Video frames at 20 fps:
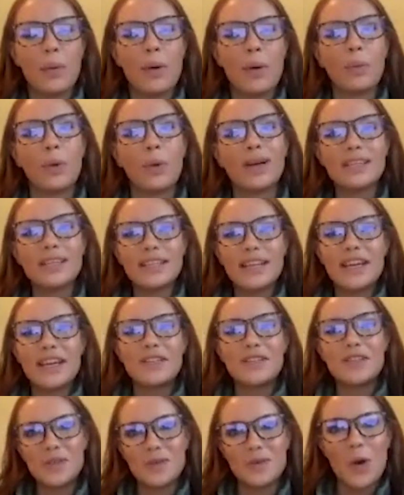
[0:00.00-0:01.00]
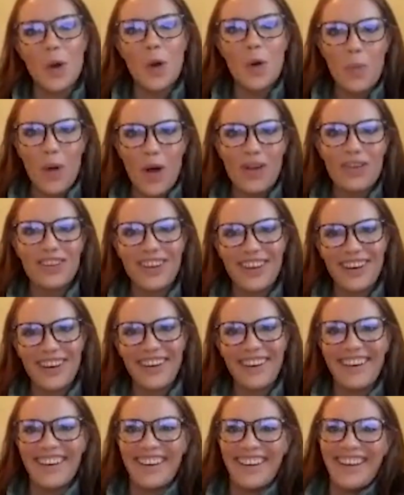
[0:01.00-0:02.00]
want to say a snowball year
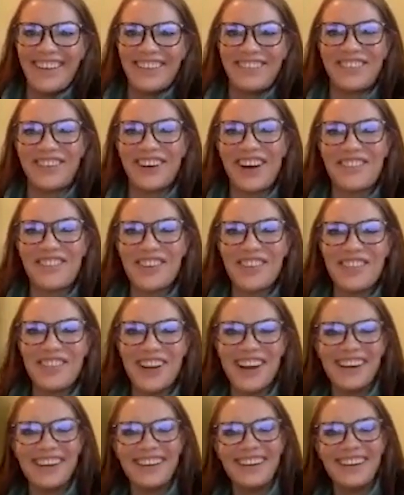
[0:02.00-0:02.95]
for everyone.